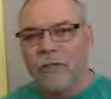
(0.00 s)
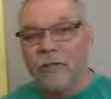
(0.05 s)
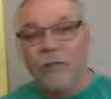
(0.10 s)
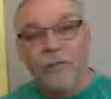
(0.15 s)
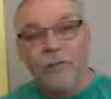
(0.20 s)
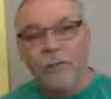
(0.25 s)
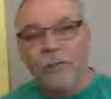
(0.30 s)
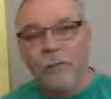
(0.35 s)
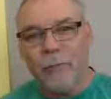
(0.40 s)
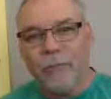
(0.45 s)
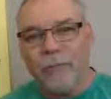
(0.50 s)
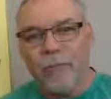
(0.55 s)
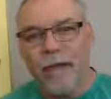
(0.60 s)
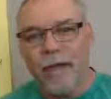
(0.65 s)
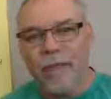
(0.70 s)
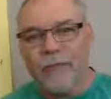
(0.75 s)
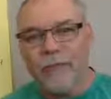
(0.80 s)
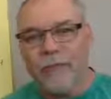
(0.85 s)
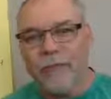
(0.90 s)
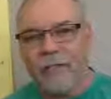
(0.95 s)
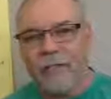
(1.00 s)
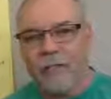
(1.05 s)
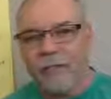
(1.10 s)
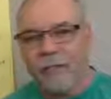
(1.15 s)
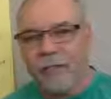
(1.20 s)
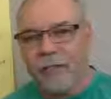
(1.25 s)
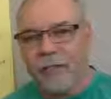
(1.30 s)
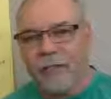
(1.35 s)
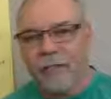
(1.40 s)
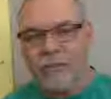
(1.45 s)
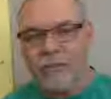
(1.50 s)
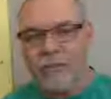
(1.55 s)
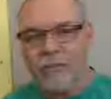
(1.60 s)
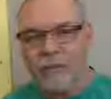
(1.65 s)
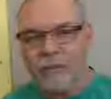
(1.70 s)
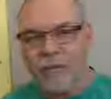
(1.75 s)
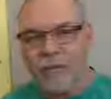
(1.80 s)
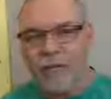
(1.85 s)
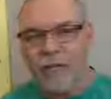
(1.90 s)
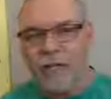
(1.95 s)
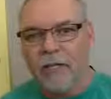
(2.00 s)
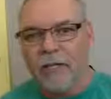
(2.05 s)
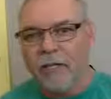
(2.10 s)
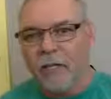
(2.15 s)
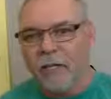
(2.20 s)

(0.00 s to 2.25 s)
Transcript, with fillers: stupid nonsense, Jay?